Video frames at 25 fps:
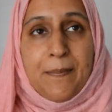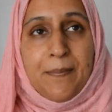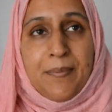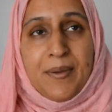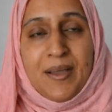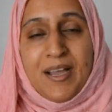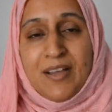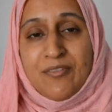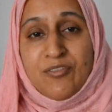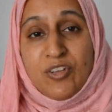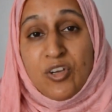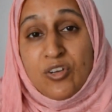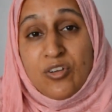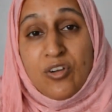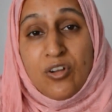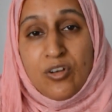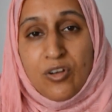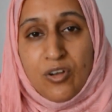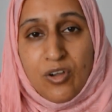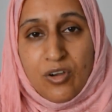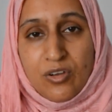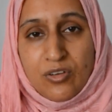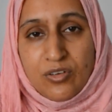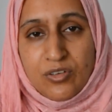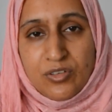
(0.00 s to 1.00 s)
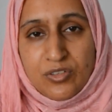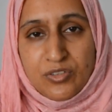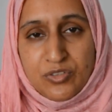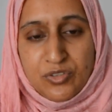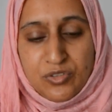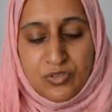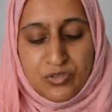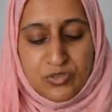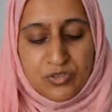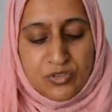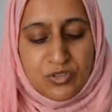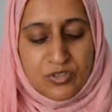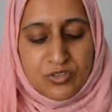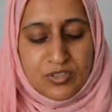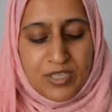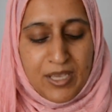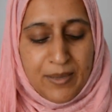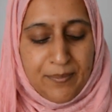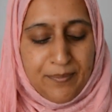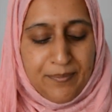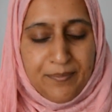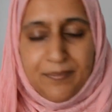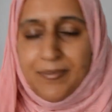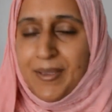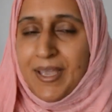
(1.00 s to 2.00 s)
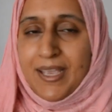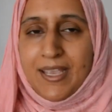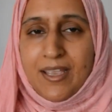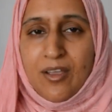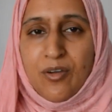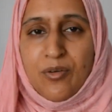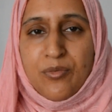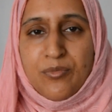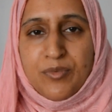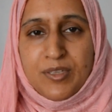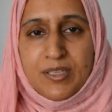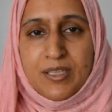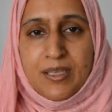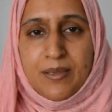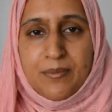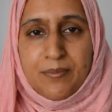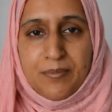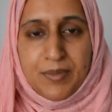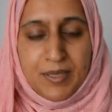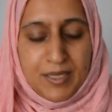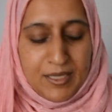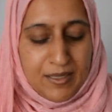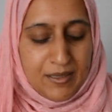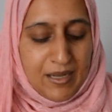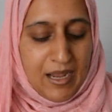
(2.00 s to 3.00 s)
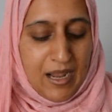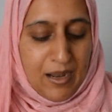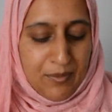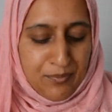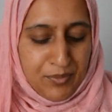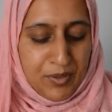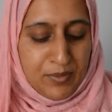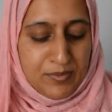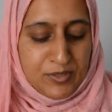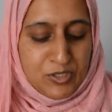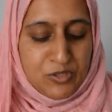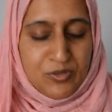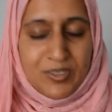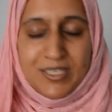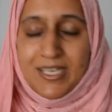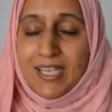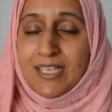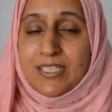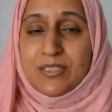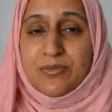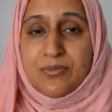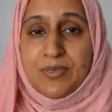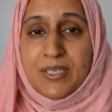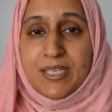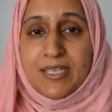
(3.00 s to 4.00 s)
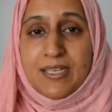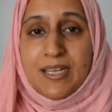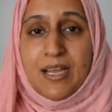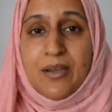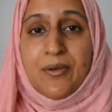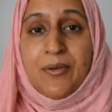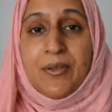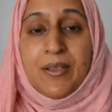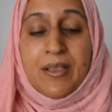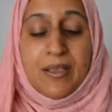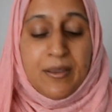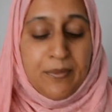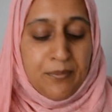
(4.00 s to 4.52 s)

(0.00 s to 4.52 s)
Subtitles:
but I've not got long to do so I better get on with it, but I'll probably do it next week now.